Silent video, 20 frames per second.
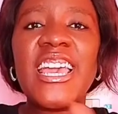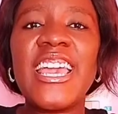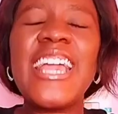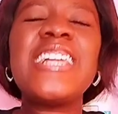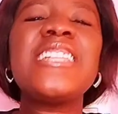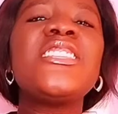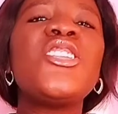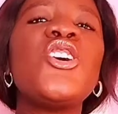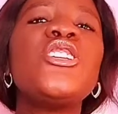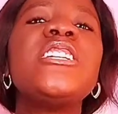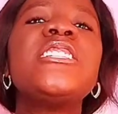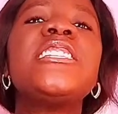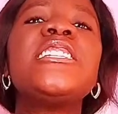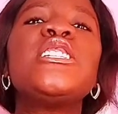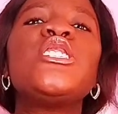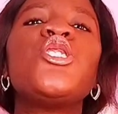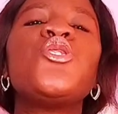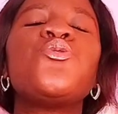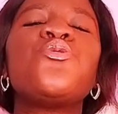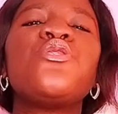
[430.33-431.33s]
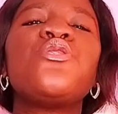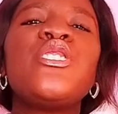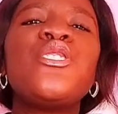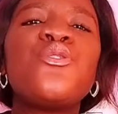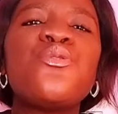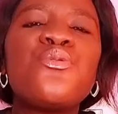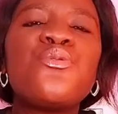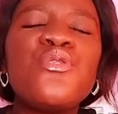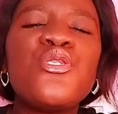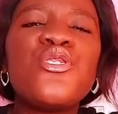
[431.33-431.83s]
It, the only thing it used to
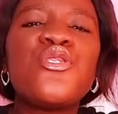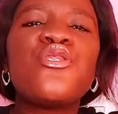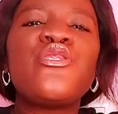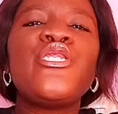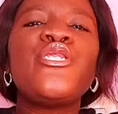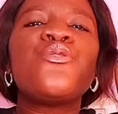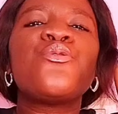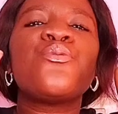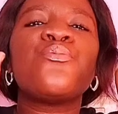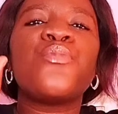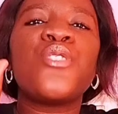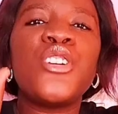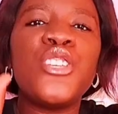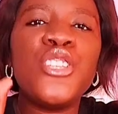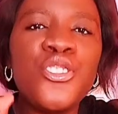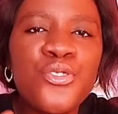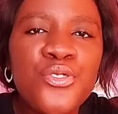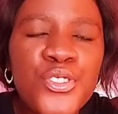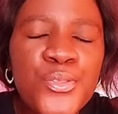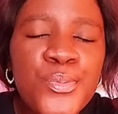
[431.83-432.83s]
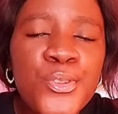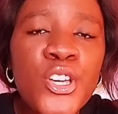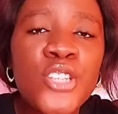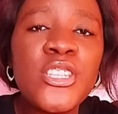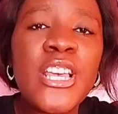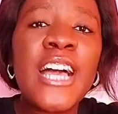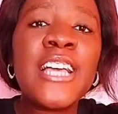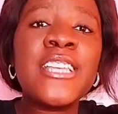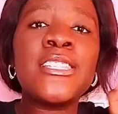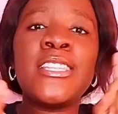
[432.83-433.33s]
lead to is lead to more issues,
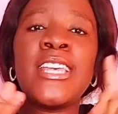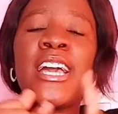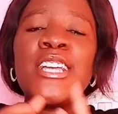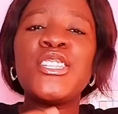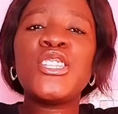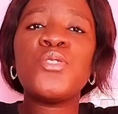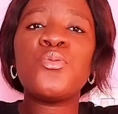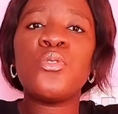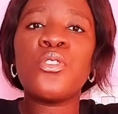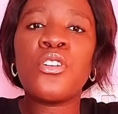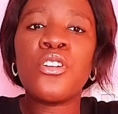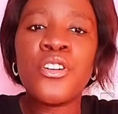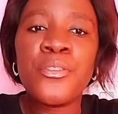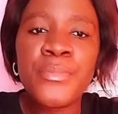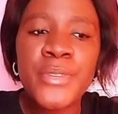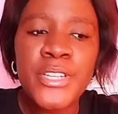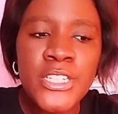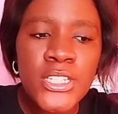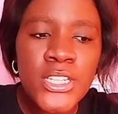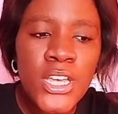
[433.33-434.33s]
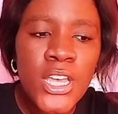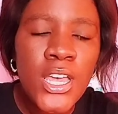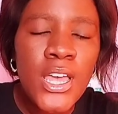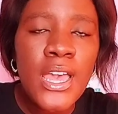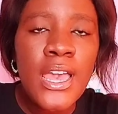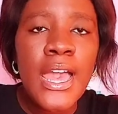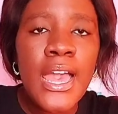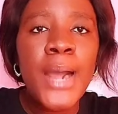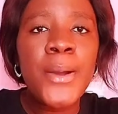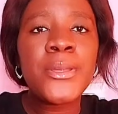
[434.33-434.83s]
because anxiety will come in.
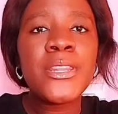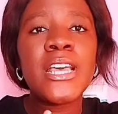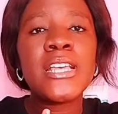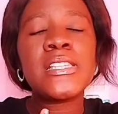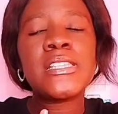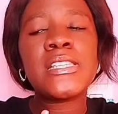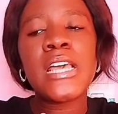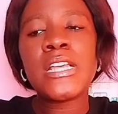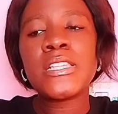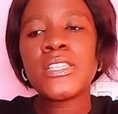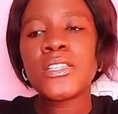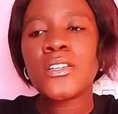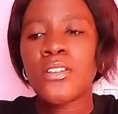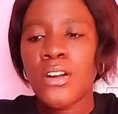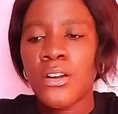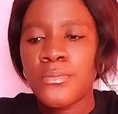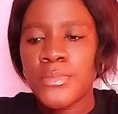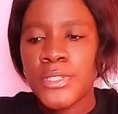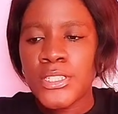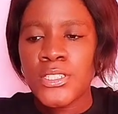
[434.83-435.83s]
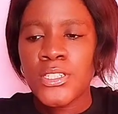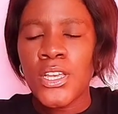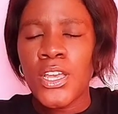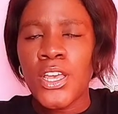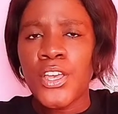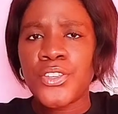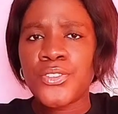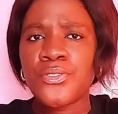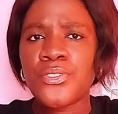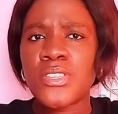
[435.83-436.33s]
And when anxiety comes in,
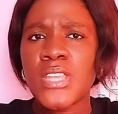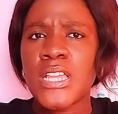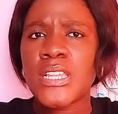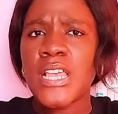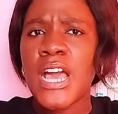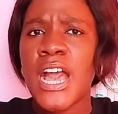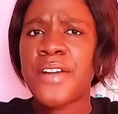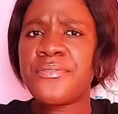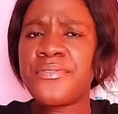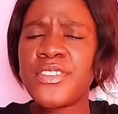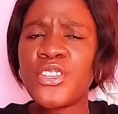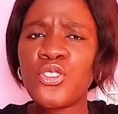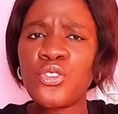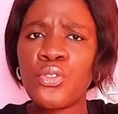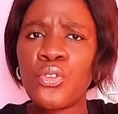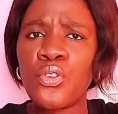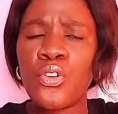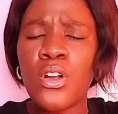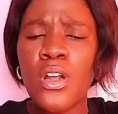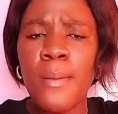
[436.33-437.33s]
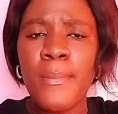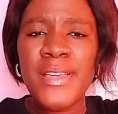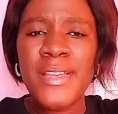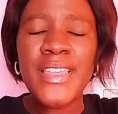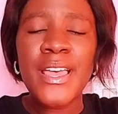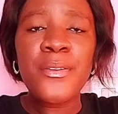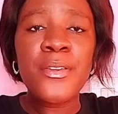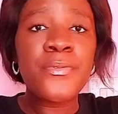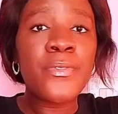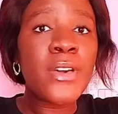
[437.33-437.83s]
you start having, you know, I
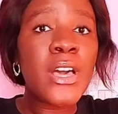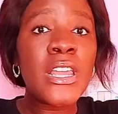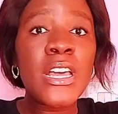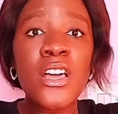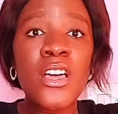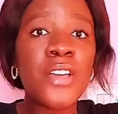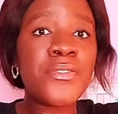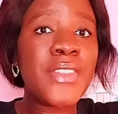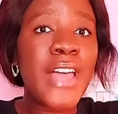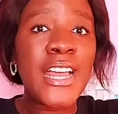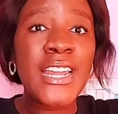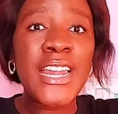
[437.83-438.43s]
don't know